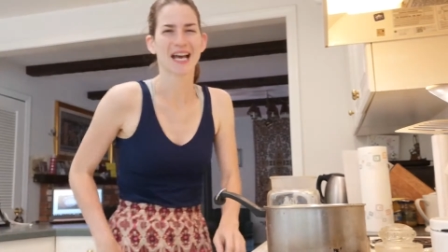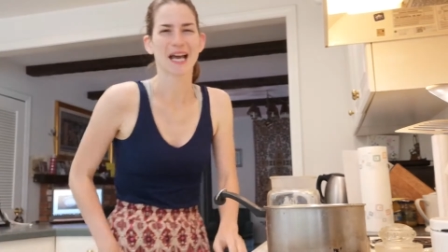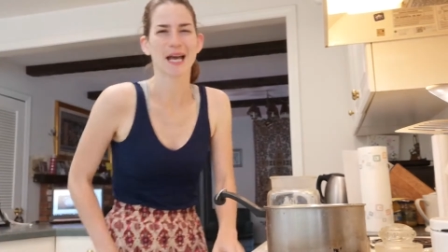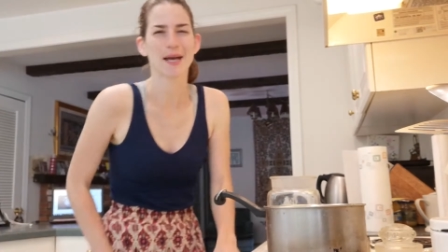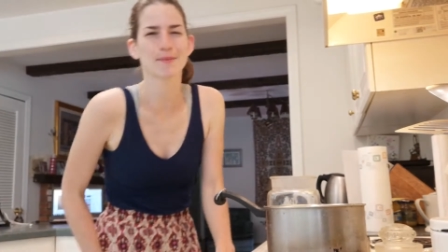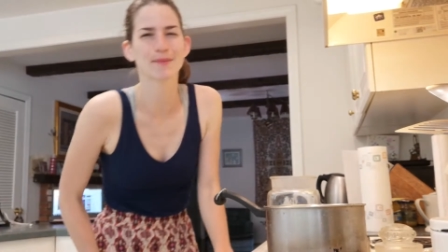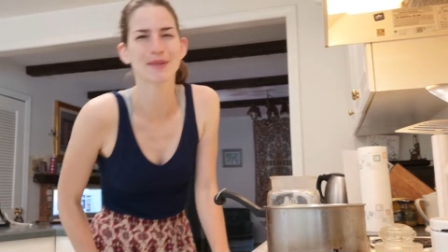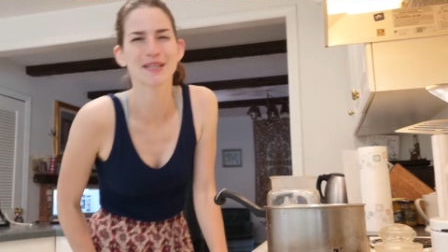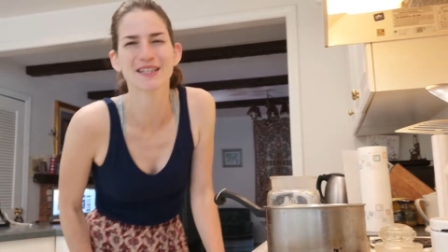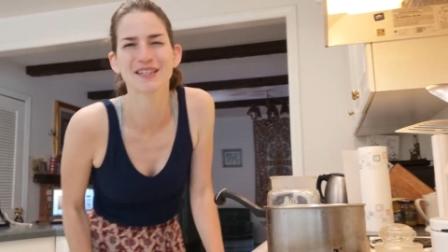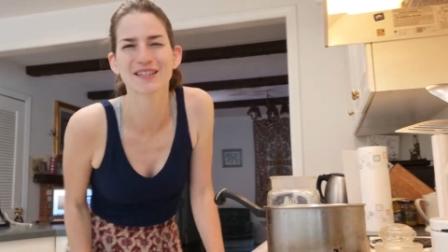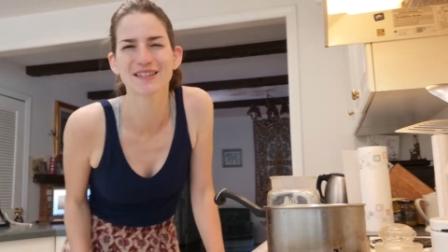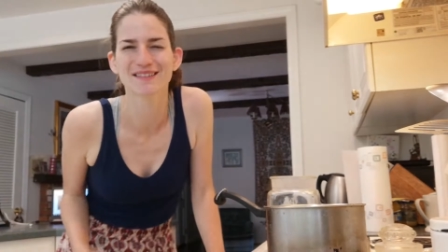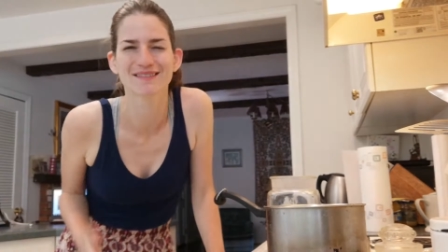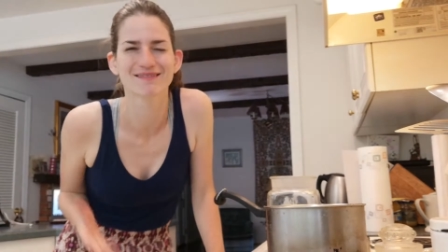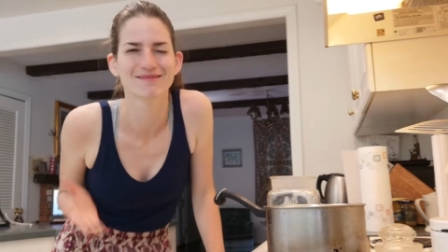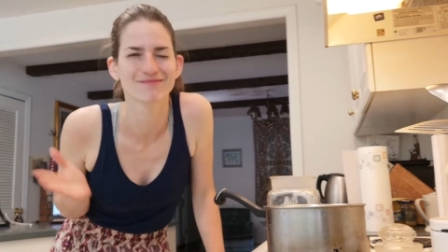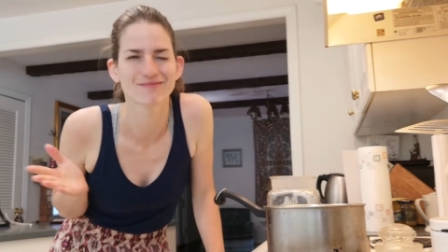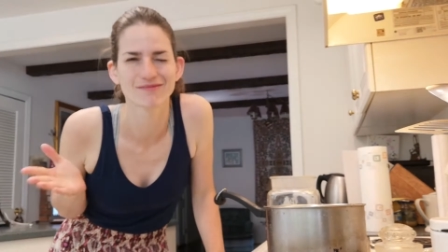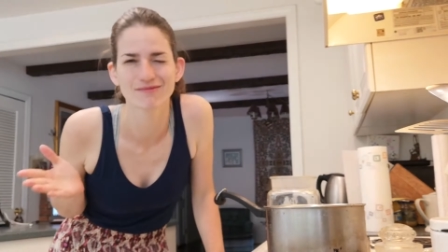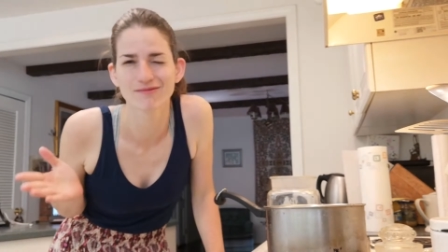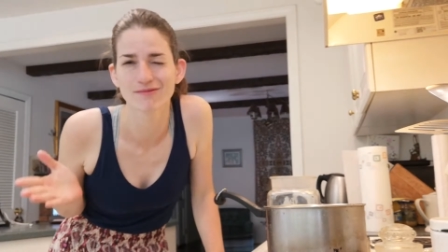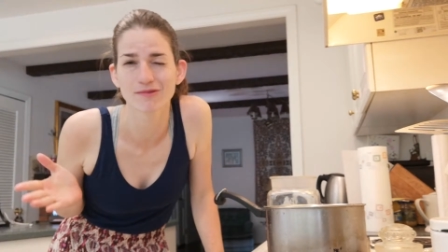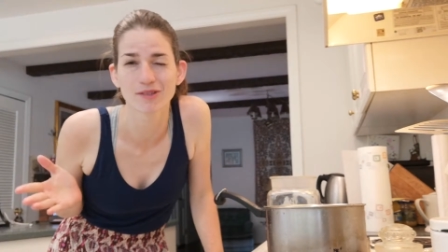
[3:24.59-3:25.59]
I mean,
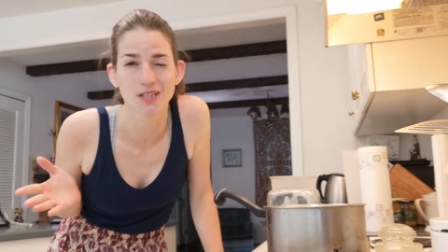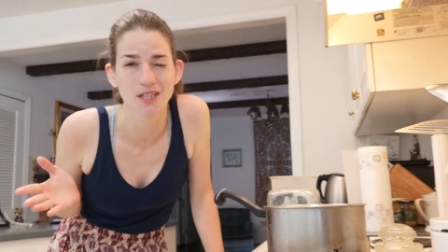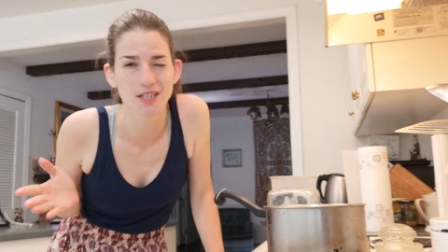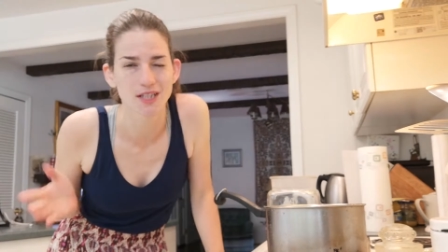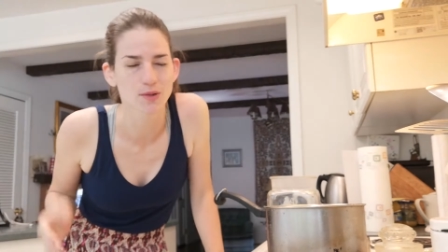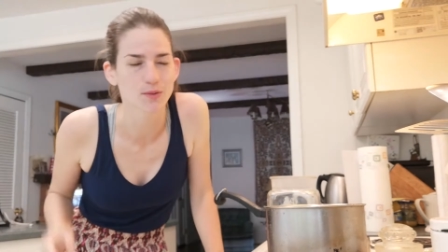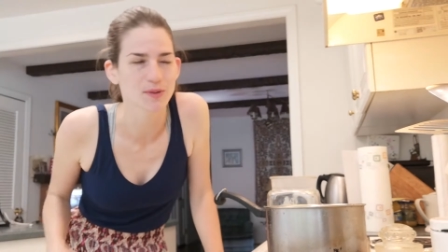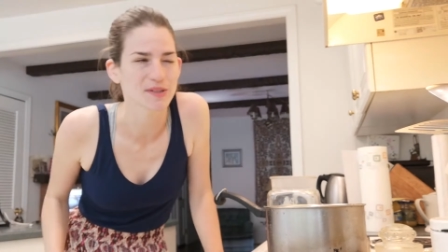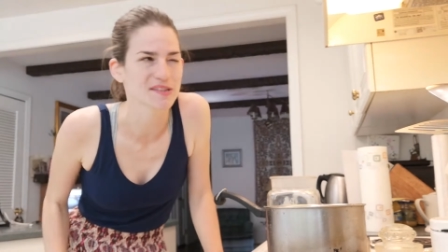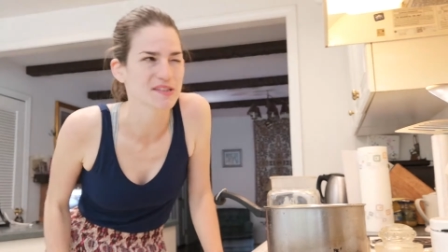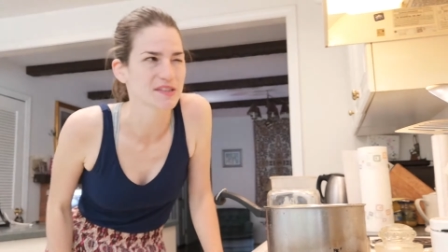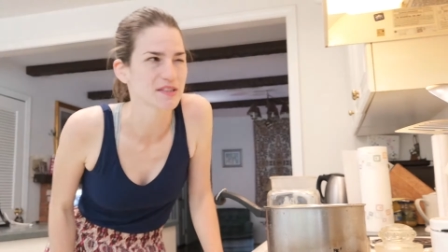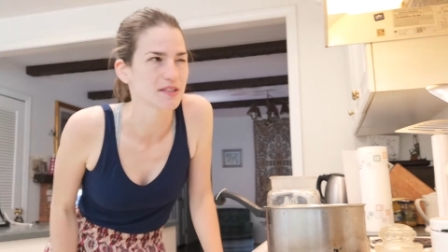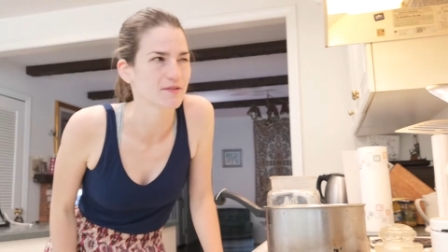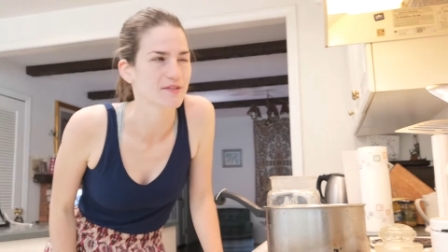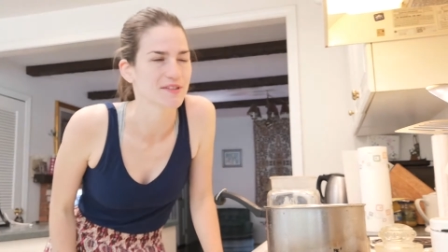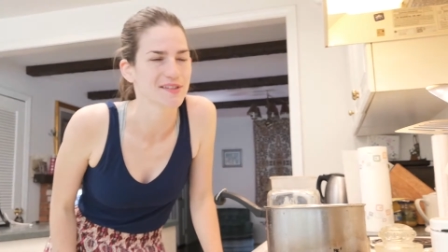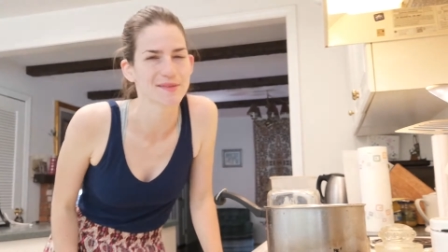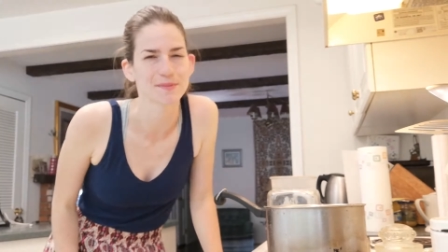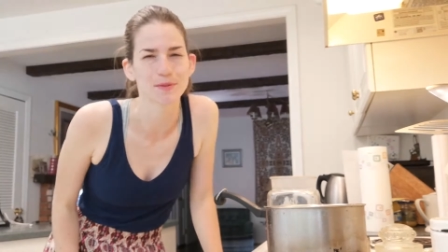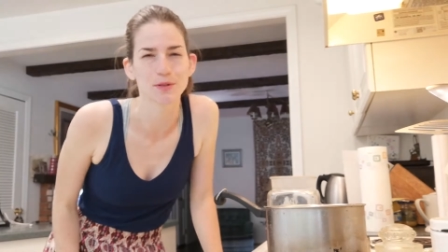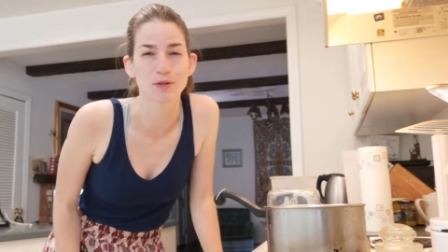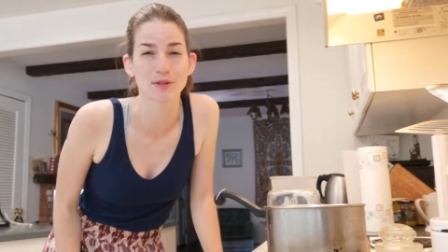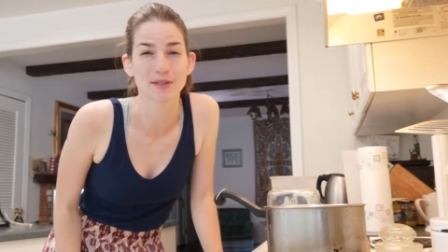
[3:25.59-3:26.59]
really, what's the
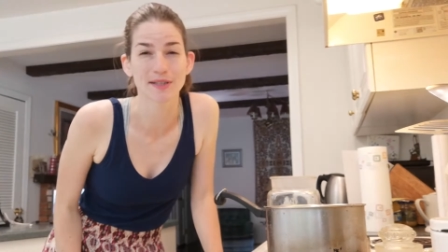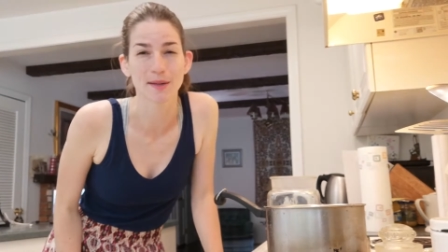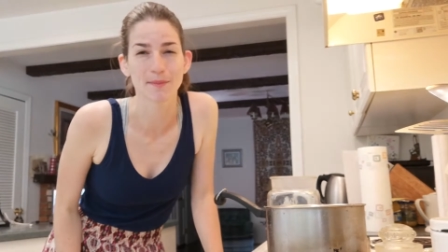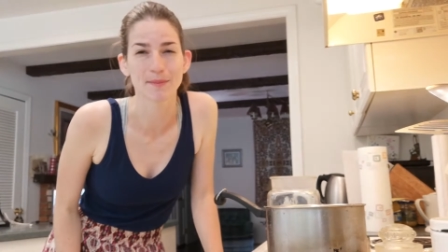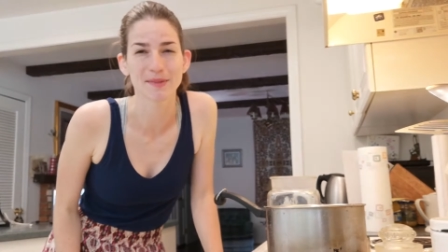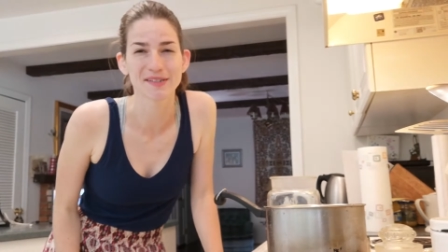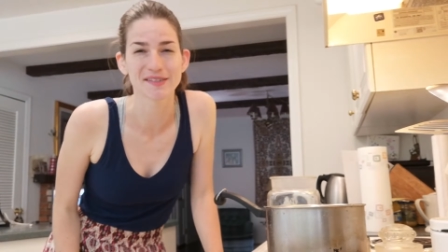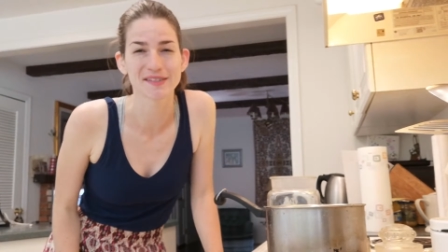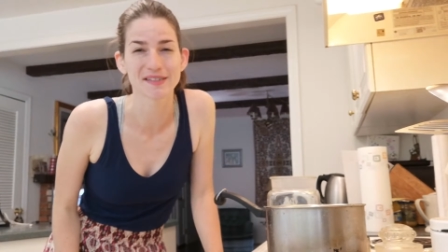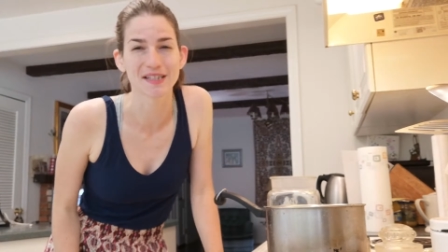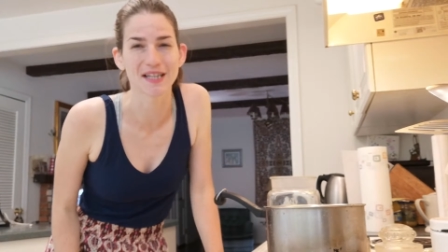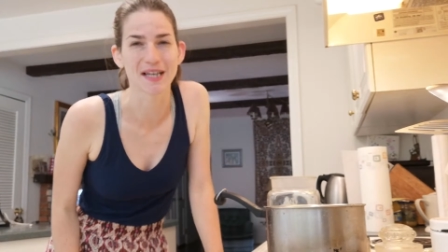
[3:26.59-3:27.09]
difference between lemons and